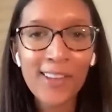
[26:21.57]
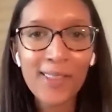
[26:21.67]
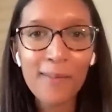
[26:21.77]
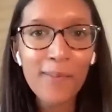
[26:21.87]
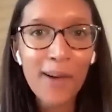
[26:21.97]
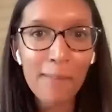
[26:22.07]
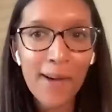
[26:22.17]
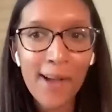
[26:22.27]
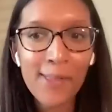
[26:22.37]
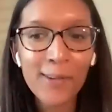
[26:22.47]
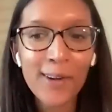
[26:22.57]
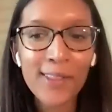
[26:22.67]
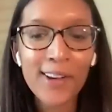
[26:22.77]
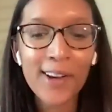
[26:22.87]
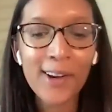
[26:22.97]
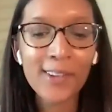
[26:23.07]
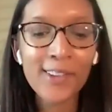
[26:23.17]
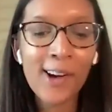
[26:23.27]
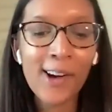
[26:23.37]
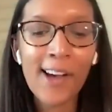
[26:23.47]
I think Pepe, the one that you're
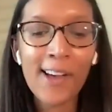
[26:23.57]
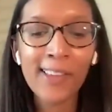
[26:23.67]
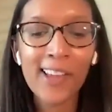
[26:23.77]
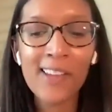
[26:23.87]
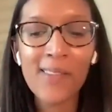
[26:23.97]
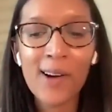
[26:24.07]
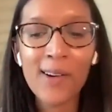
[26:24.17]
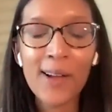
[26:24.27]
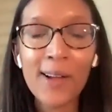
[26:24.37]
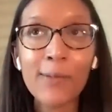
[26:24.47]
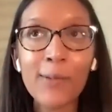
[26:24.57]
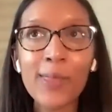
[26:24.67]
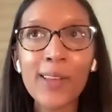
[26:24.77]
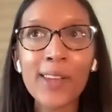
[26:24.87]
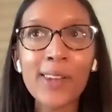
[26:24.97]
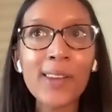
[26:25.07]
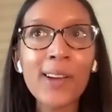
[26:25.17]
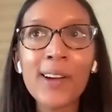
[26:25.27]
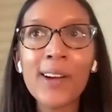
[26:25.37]
ta- asking about, it, within